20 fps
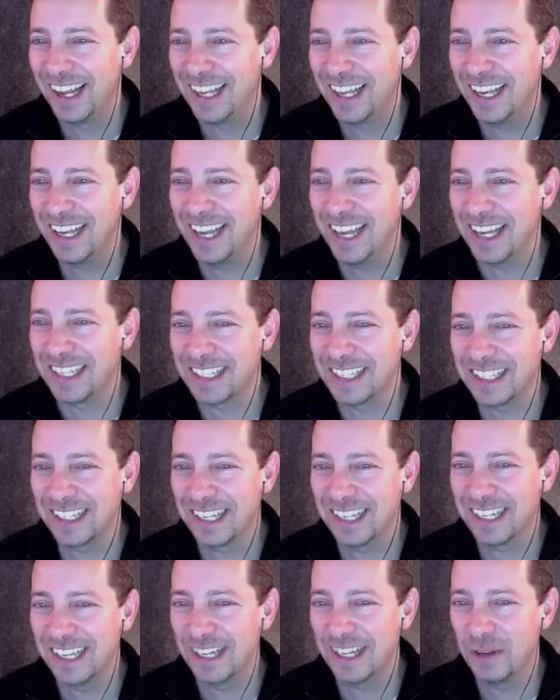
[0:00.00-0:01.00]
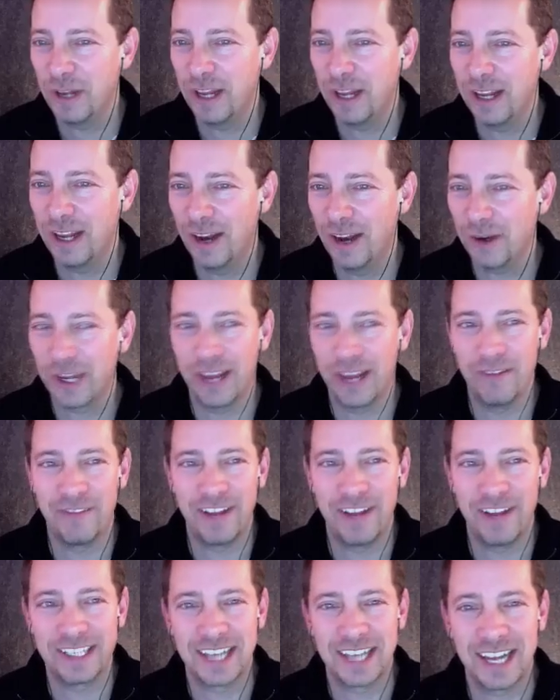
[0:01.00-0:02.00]
Yes. Okay,
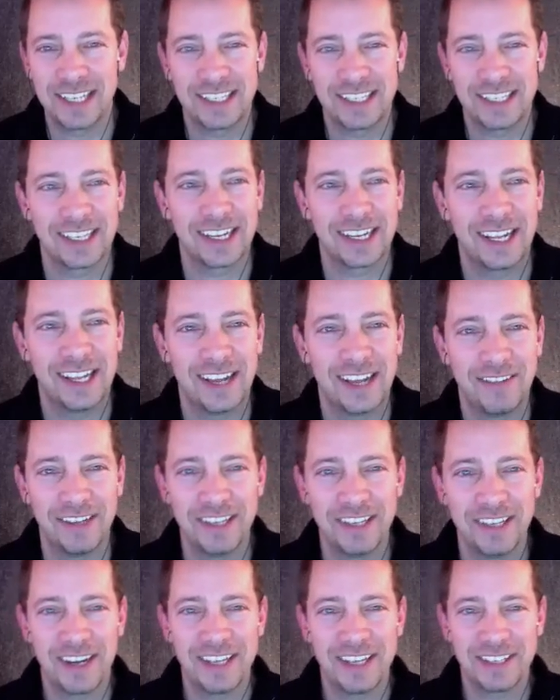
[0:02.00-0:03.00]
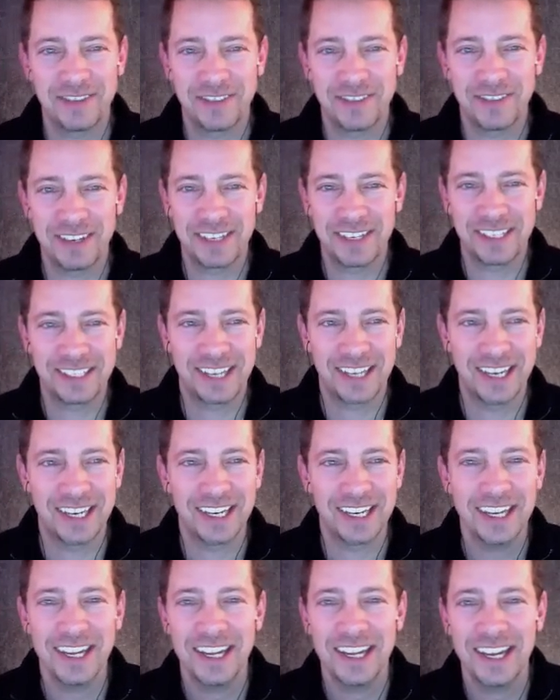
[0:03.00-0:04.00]
fantastic. I love it. You guys are very exciting.
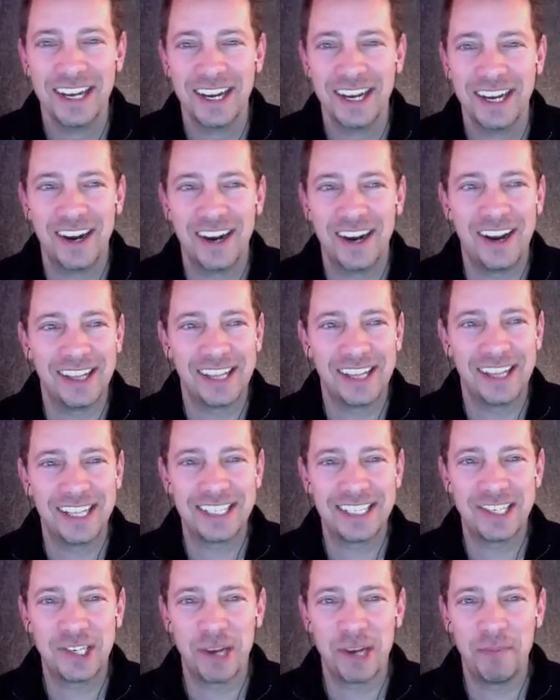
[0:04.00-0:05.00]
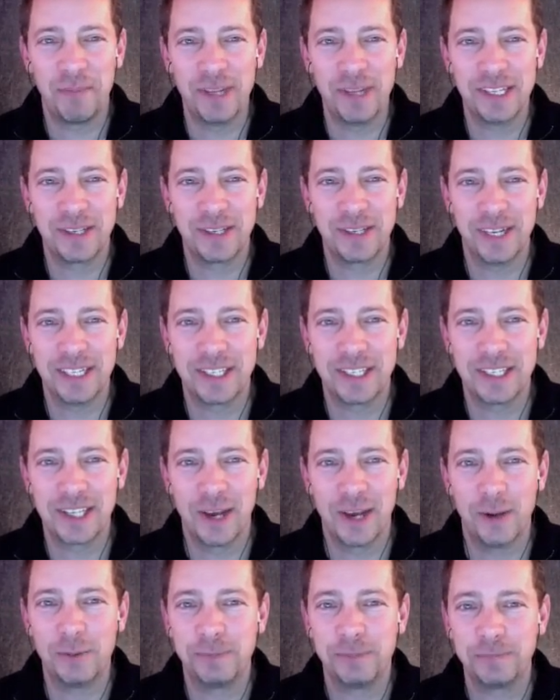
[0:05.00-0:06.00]
All right, let's jump into it.
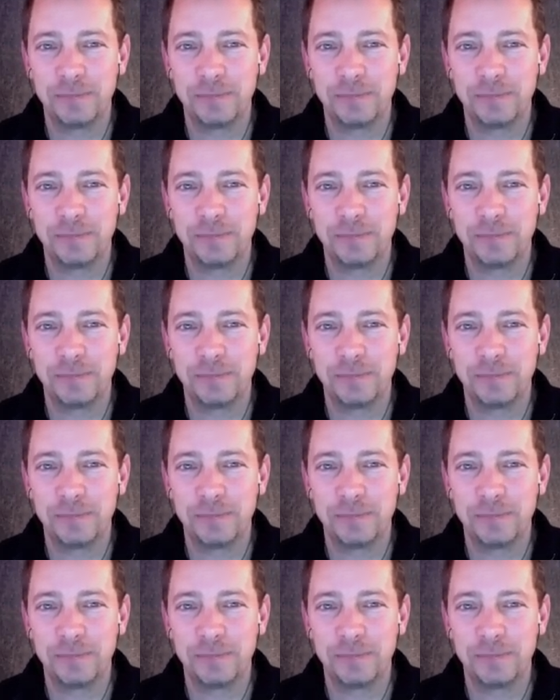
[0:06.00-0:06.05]
So